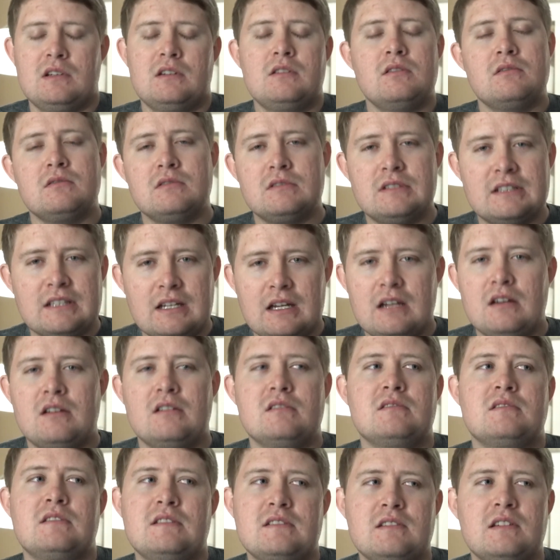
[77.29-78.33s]
Like, who really
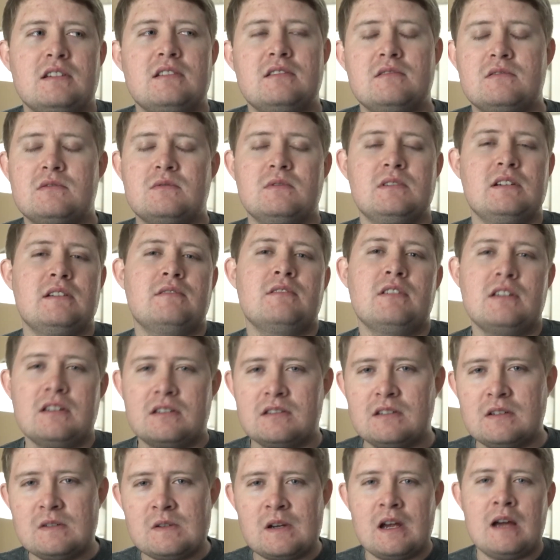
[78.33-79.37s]
cares? It's like just whatever
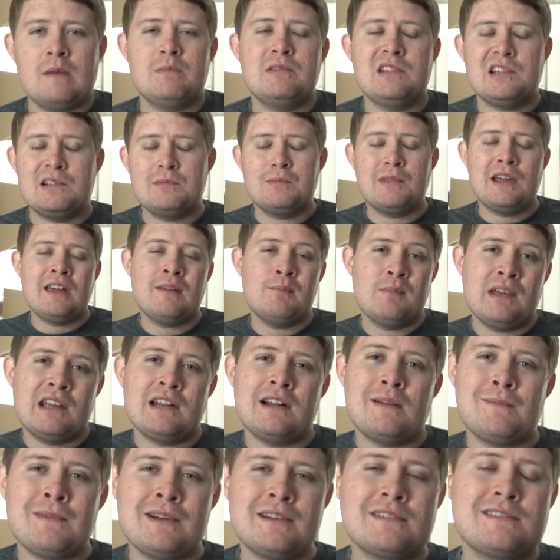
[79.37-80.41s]
gets the job done, man.
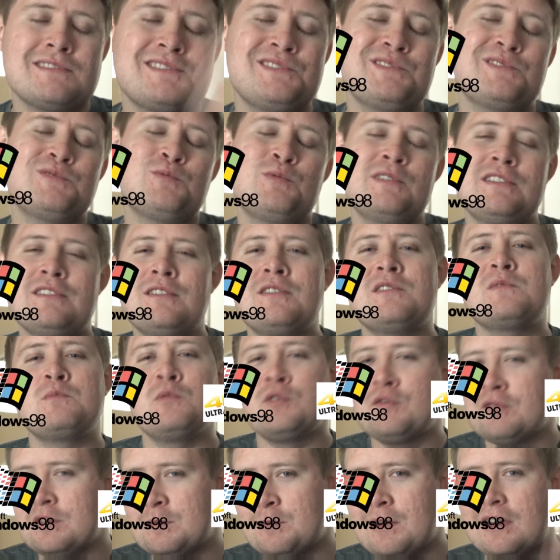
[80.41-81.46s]
I'm gonna just use Windows
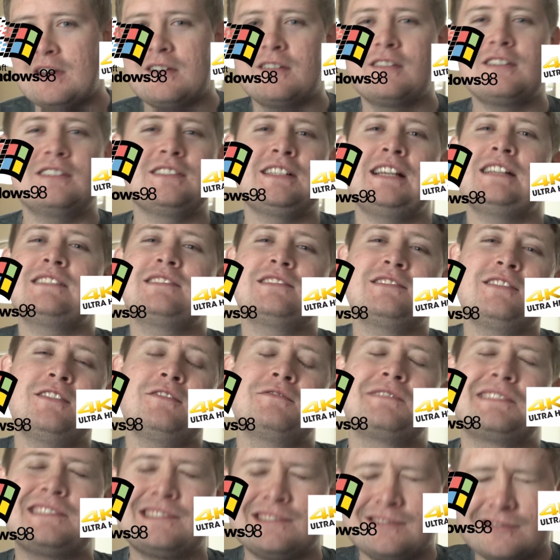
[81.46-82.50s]
Movie Maker because that
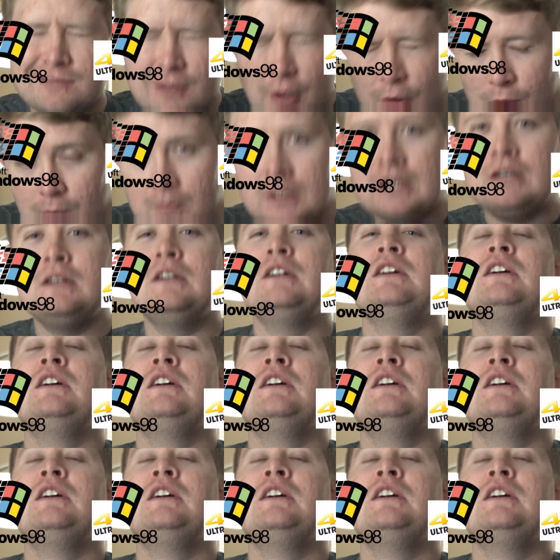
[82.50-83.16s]
stuff is dope.